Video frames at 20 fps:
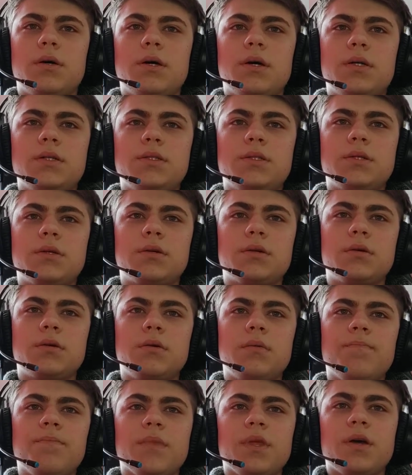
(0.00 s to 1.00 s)
easier
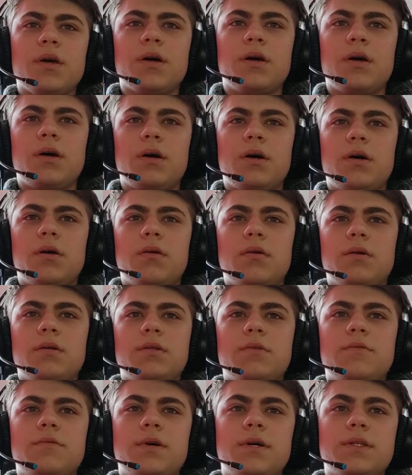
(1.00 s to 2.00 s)

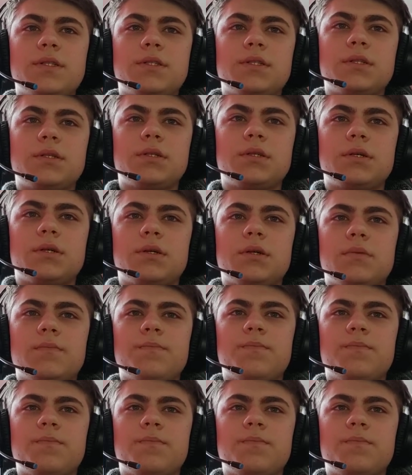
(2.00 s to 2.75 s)
and faster